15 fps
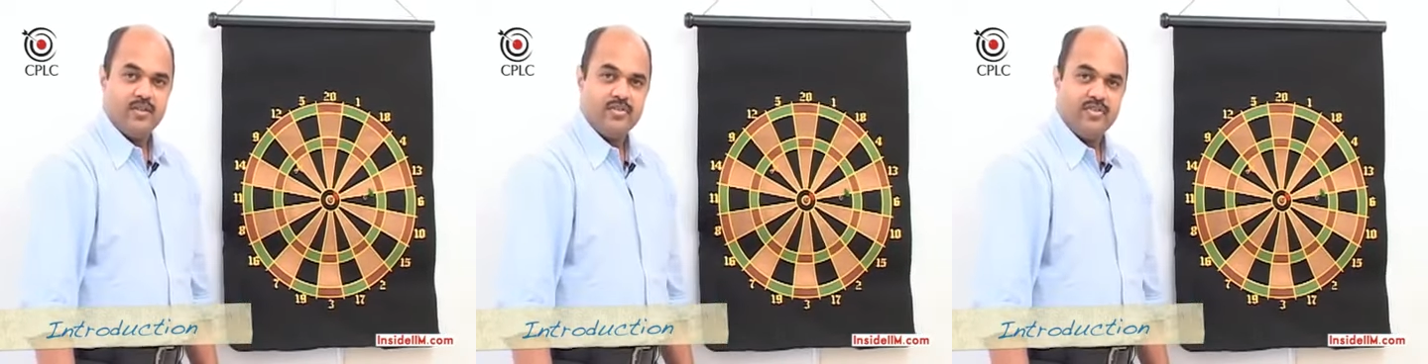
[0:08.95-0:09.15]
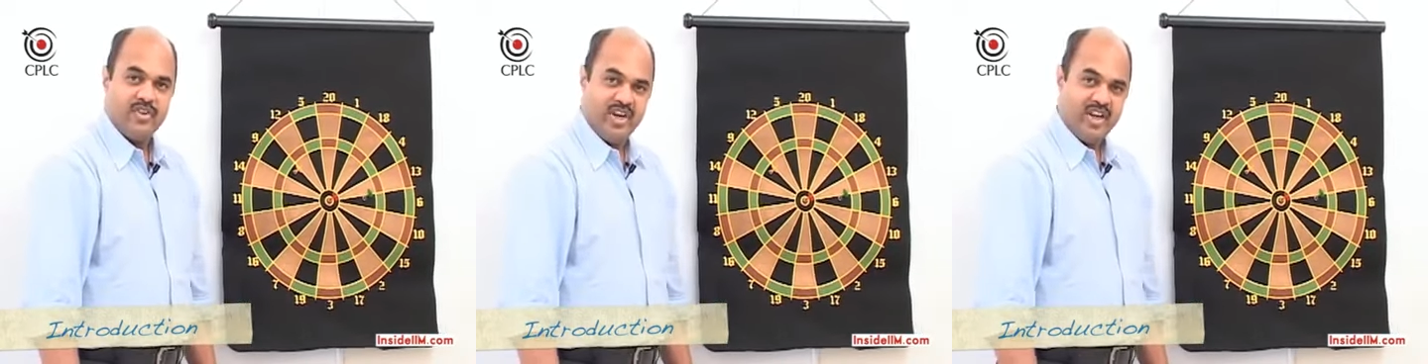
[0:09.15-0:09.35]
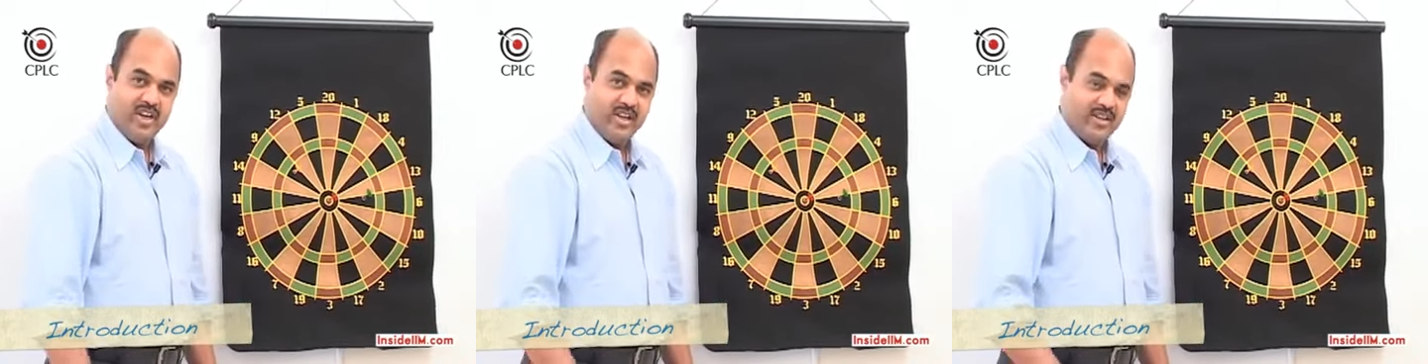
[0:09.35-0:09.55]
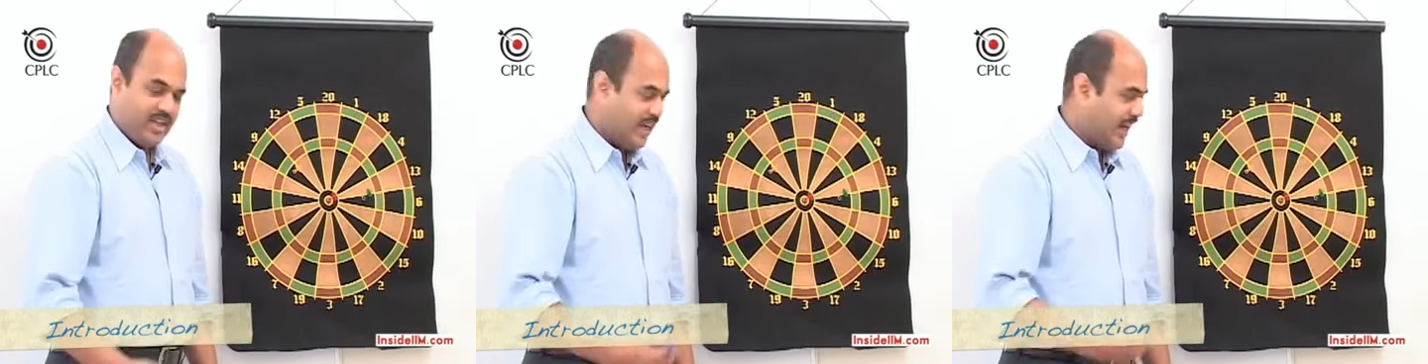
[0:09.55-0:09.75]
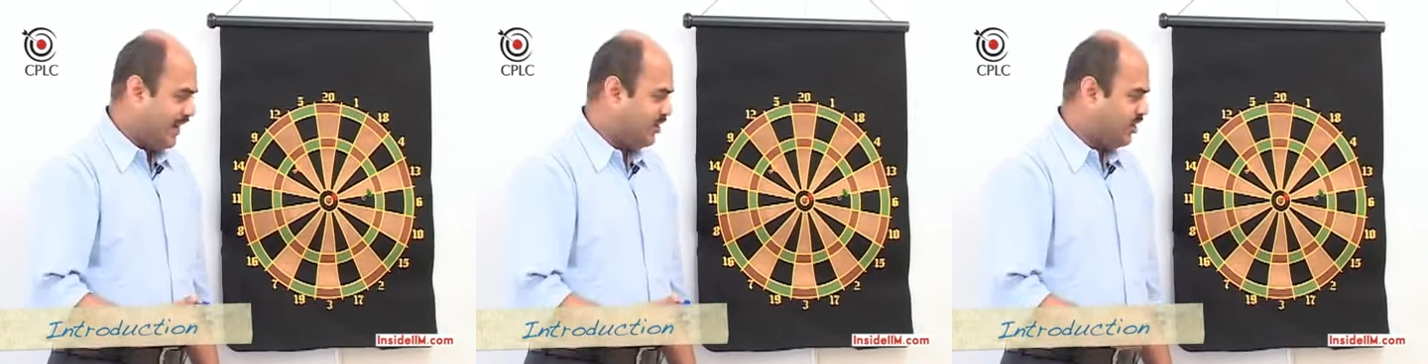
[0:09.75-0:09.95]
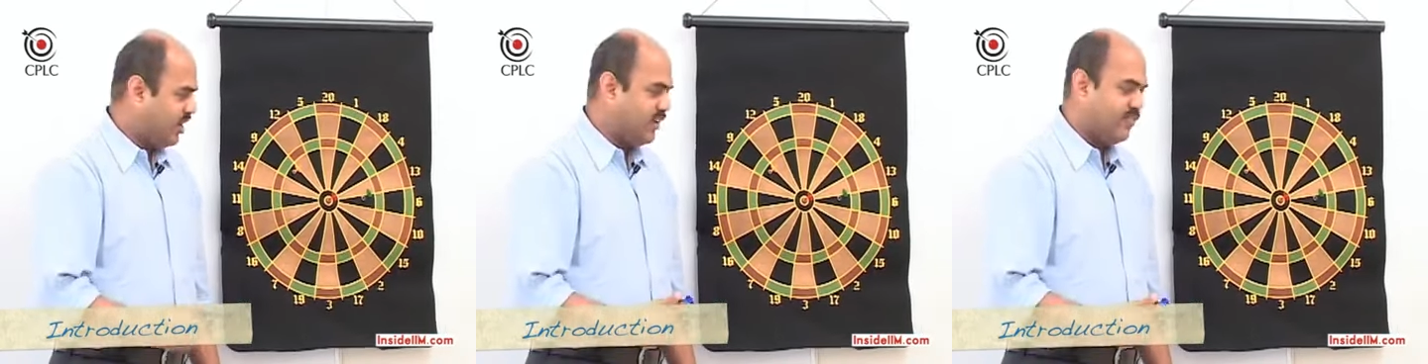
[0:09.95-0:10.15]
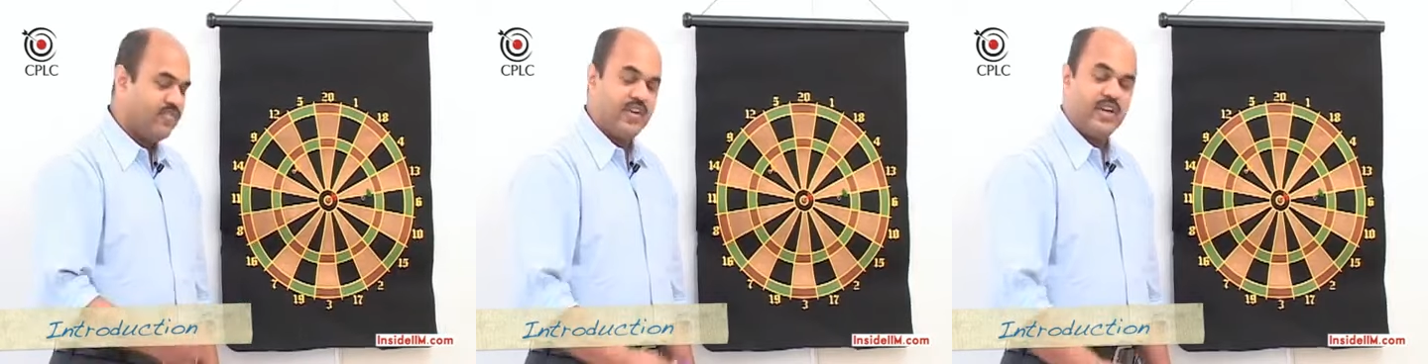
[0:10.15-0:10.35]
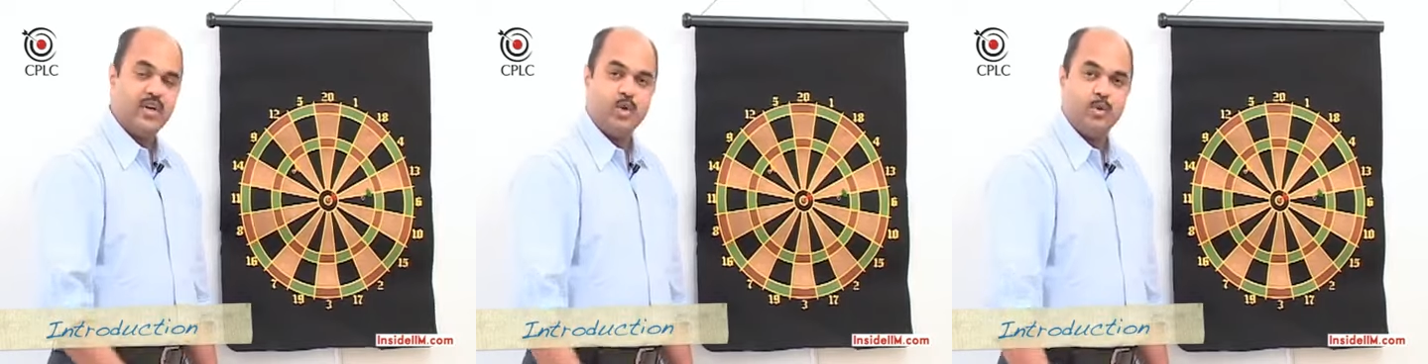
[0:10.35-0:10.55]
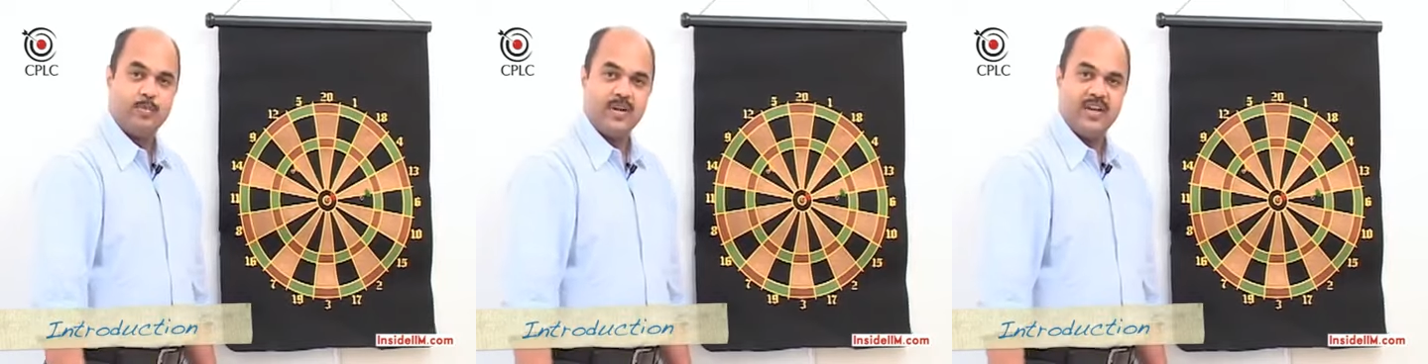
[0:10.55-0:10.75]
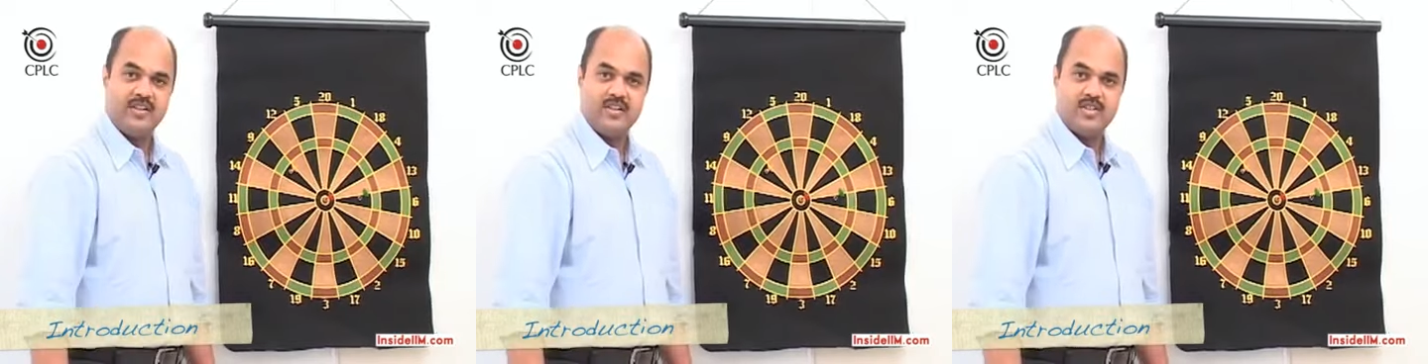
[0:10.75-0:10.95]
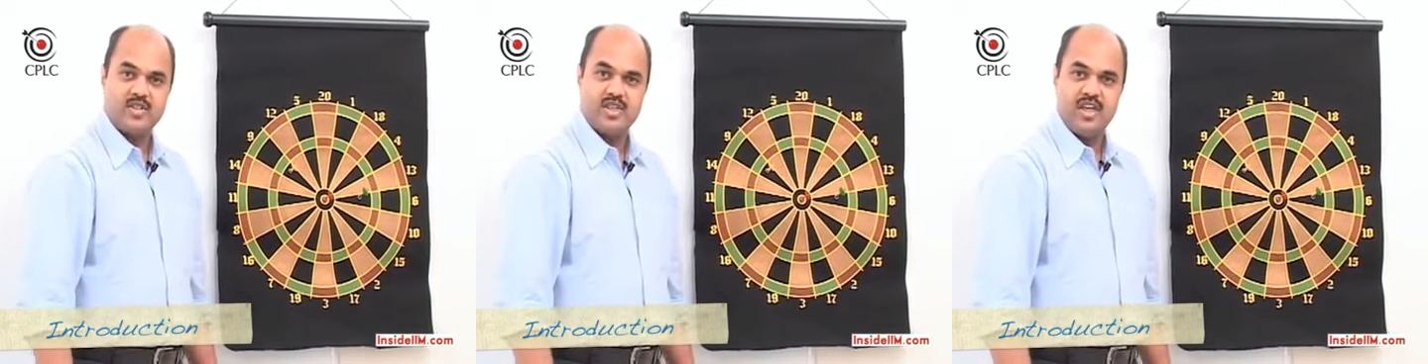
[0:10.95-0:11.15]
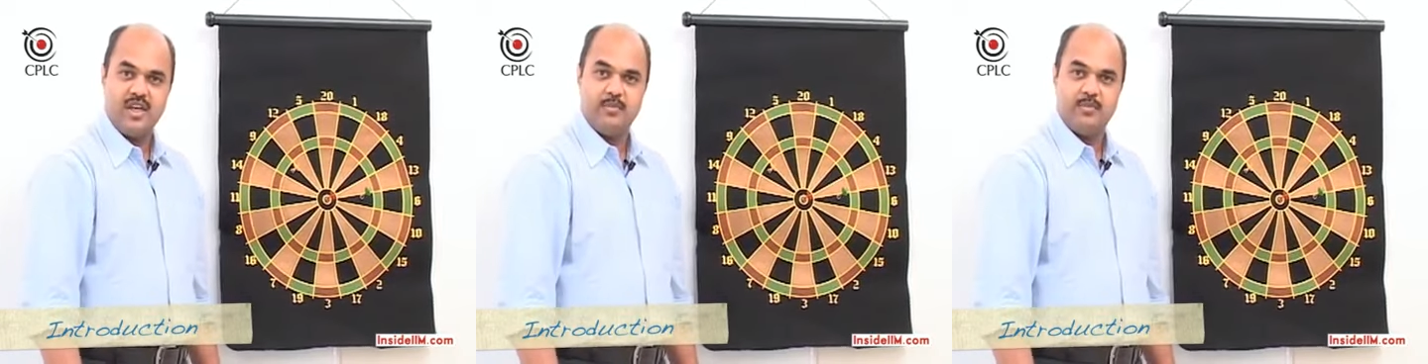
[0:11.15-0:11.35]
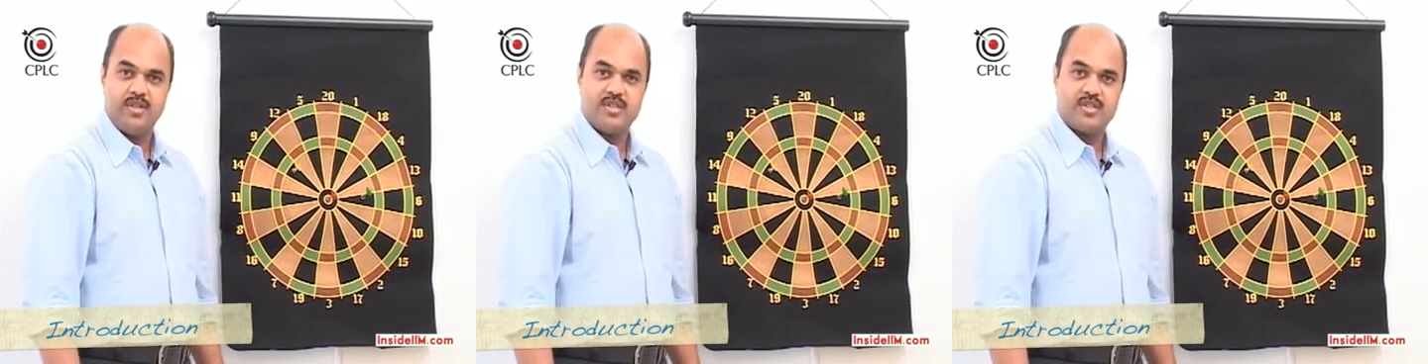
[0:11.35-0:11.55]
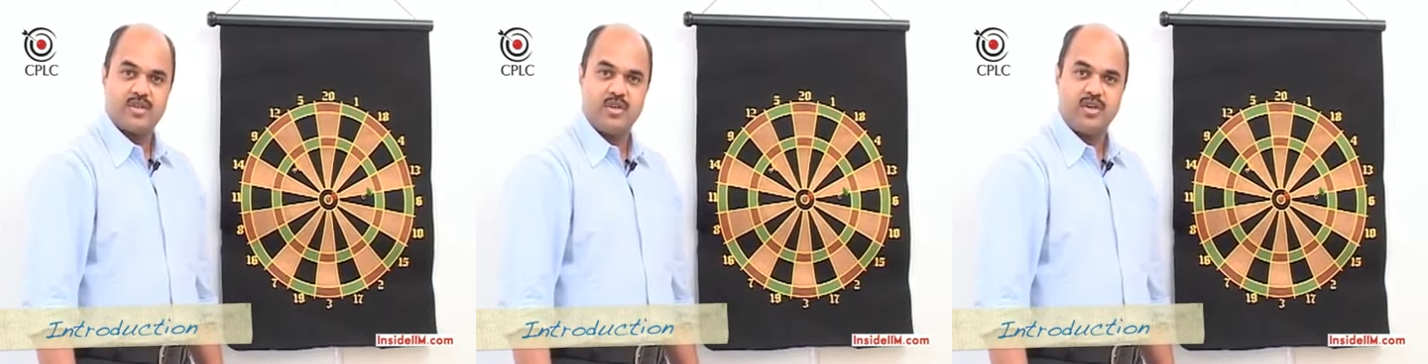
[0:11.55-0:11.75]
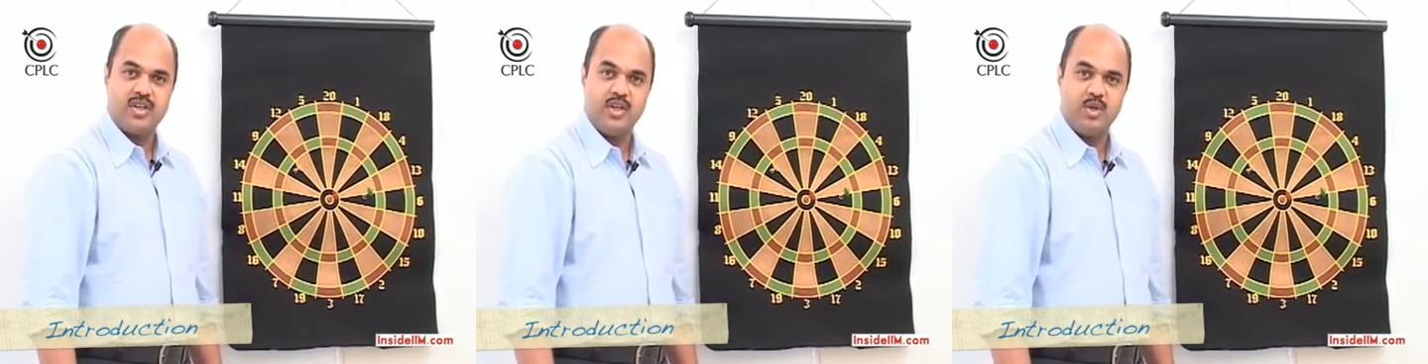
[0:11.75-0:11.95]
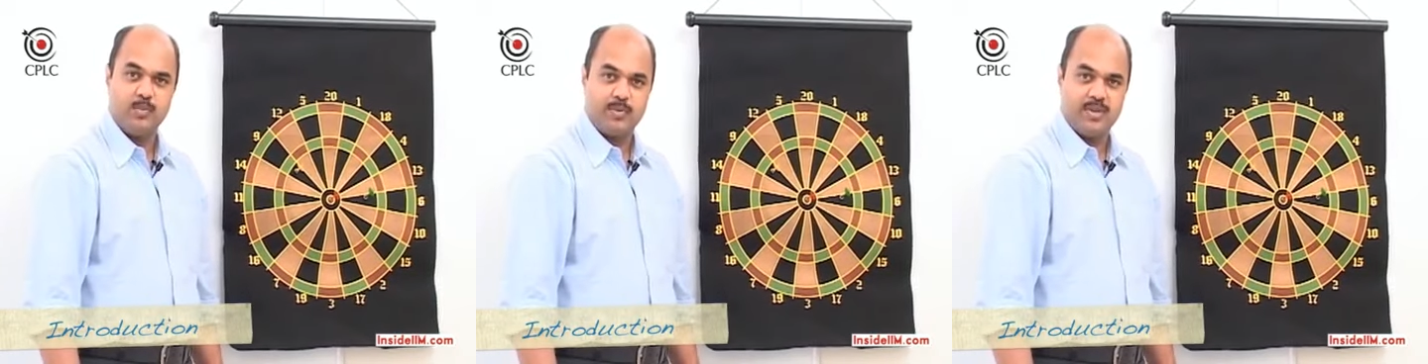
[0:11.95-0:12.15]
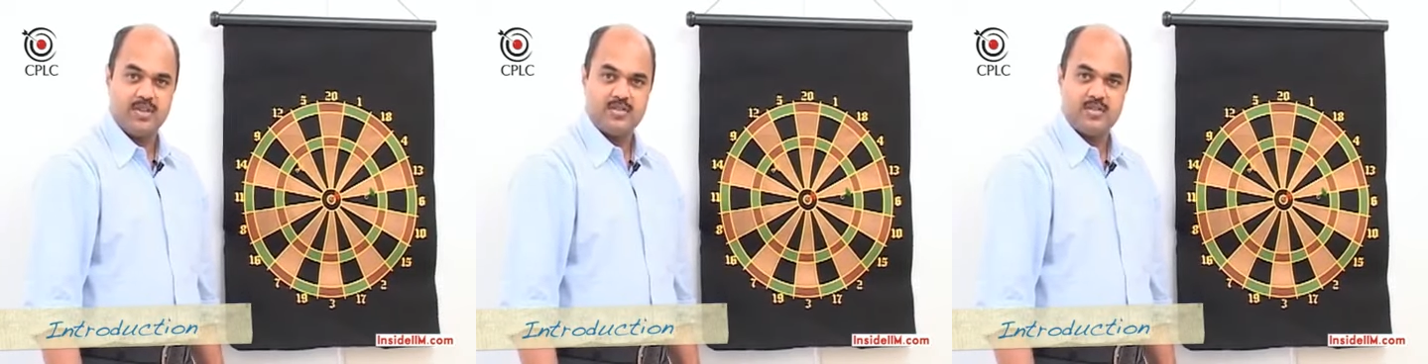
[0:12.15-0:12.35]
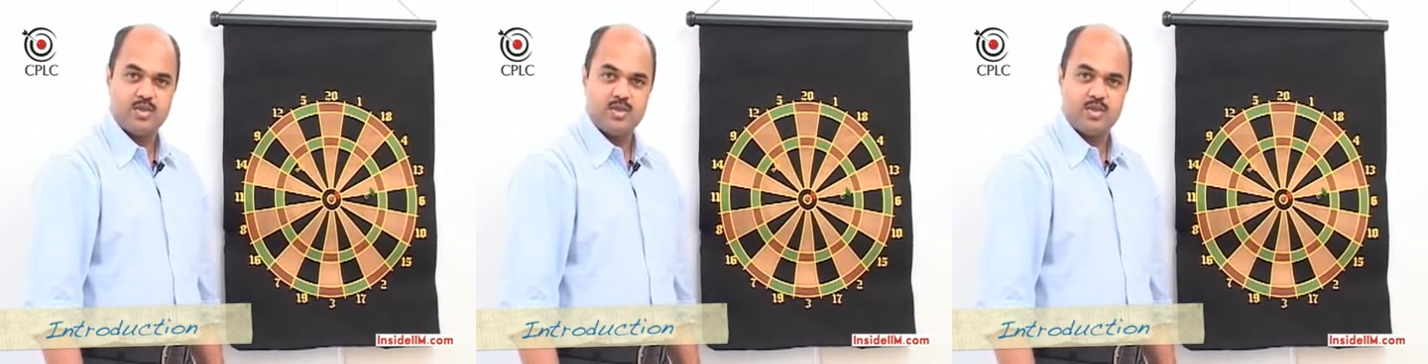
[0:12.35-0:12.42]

The entry fee to play this game is 30 rupees.